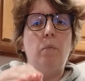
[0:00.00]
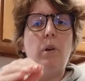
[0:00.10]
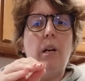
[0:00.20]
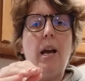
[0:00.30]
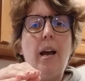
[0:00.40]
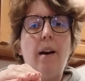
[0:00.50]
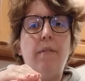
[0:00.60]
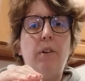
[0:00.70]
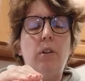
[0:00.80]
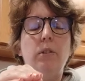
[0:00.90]
We're going to
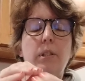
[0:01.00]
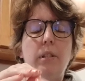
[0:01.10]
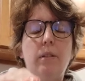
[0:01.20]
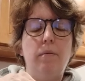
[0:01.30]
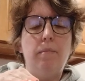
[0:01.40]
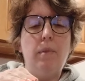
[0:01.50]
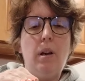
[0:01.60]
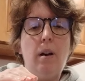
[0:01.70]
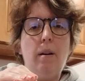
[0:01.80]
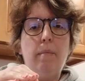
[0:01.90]
have our
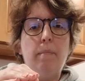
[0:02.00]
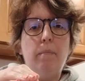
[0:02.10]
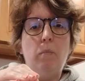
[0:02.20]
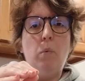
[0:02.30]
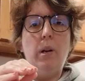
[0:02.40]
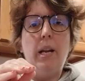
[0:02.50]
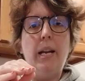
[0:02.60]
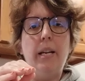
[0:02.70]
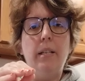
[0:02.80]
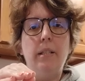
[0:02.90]
one
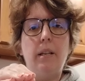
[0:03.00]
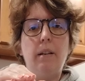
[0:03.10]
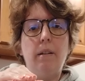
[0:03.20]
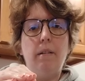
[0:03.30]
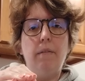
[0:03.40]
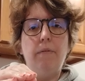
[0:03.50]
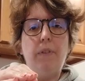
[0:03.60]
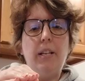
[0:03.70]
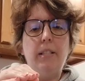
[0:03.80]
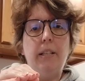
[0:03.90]
hand
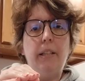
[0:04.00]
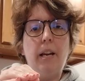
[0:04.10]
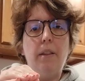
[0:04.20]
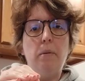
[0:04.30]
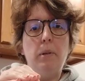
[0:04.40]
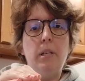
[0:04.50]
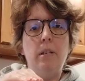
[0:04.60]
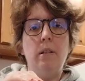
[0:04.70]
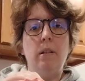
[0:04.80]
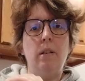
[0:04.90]
facing the other one,